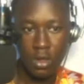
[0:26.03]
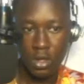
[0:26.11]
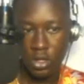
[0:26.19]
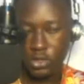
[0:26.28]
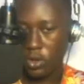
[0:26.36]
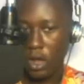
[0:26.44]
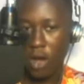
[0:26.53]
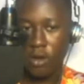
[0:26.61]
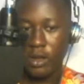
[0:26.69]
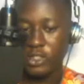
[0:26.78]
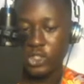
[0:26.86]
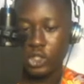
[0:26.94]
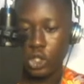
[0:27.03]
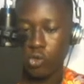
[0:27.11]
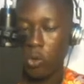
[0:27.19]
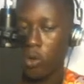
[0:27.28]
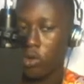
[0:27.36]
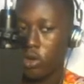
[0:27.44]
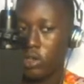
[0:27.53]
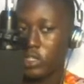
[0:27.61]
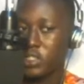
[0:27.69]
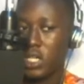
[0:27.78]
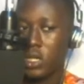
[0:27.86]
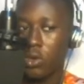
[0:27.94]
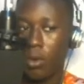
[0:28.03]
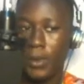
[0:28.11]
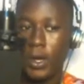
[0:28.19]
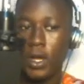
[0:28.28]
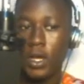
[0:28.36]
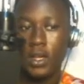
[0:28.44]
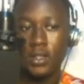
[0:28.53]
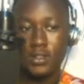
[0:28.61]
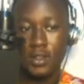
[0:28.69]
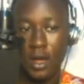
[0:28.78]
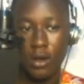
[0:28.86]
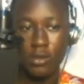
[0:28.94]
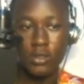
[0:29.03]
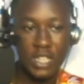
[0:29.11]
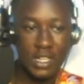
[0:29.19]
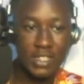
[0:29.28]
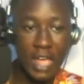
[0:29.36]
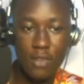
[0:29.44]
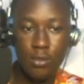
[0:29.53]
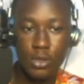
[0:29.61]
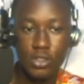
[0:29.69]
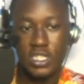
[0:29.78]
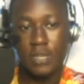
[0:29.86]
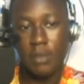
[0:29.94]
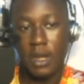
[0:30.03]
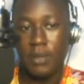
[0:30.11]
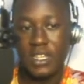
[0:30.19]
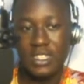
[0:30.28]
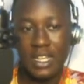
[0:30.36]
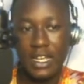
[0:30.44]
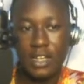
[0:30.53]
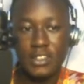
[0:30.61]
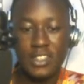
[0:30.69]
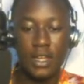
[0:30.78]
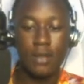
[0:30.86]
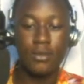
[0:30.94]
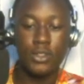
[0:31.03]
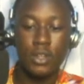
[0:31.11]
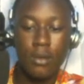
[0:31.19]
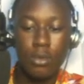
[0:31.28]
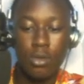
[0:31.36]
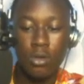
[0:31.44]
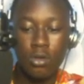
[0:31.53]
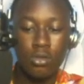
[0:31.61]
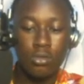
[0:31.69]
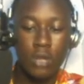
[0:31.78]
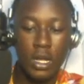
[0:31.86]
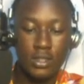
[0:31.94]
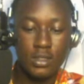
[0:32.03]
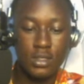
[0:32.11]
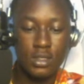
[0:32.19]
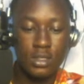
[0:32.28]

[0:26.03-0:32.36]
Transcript: So now let's just quickly run the setup. So now it has asked me to set my bet9ja username, so let me quickly do that.